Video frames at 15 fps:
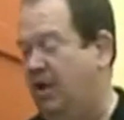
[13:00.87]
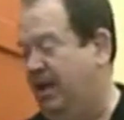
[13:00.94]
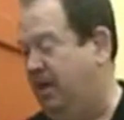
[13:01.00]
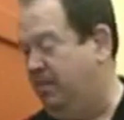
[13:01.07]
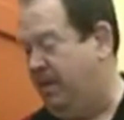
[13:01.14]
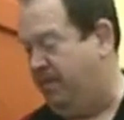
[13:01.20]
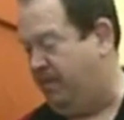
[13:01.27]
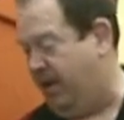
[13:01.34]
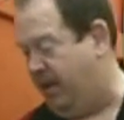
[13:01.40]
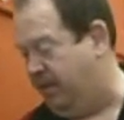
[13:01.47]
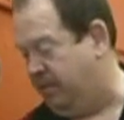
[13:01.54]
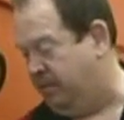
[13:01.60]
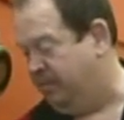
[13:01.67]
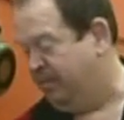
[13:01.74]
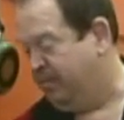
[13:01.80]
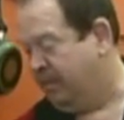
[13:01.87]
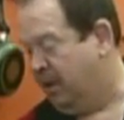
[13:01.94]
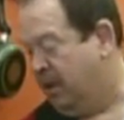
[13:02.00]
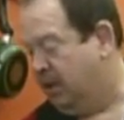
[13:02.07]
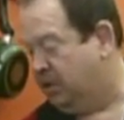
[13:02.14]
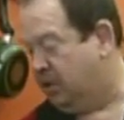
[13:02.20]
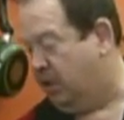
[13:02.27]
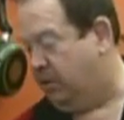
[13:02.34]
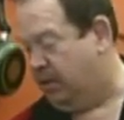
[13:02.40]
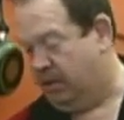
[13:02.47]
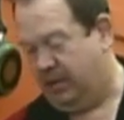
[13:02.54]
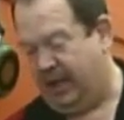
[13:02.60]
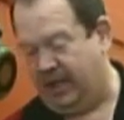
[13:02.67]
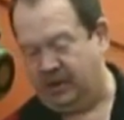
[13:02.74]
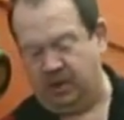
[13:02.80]
a little bit brown.
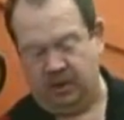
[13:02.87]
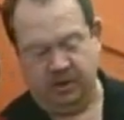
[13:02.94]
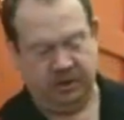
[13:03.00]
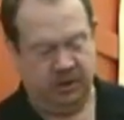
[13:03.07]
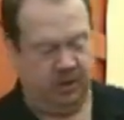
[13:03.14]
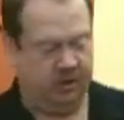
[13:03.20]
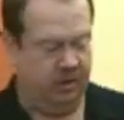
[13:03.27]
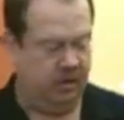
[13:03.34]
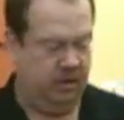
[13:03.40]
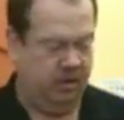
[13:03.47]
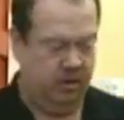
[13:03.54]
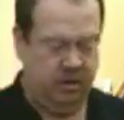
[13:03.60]
So that's our dessert.